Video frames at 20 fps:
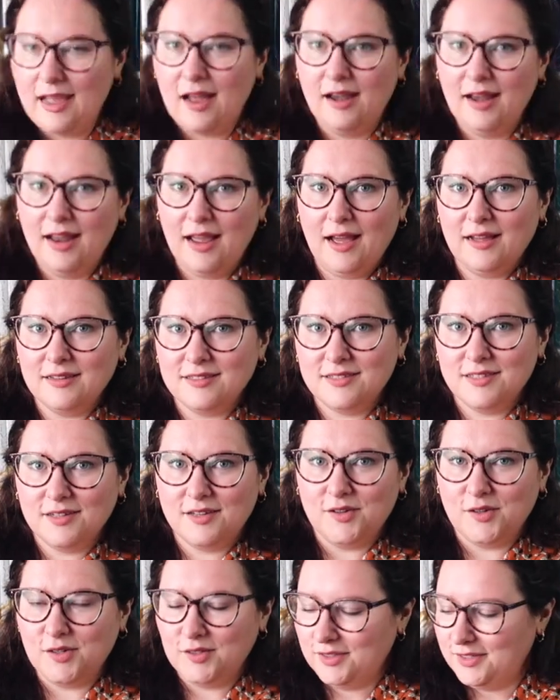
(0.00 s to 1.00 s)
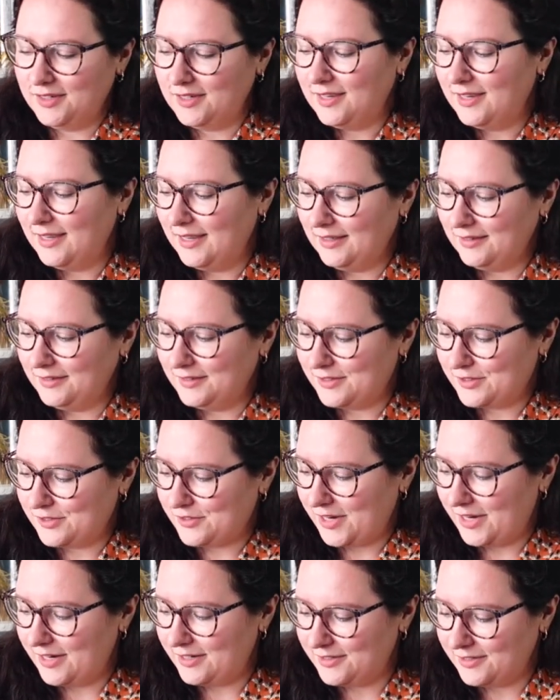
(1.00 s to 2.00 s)
and it has the colour
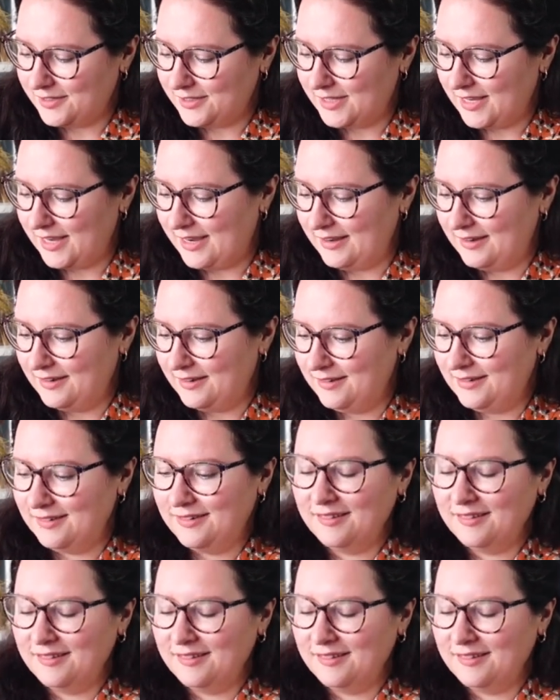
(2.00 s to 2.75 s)
illustrations in.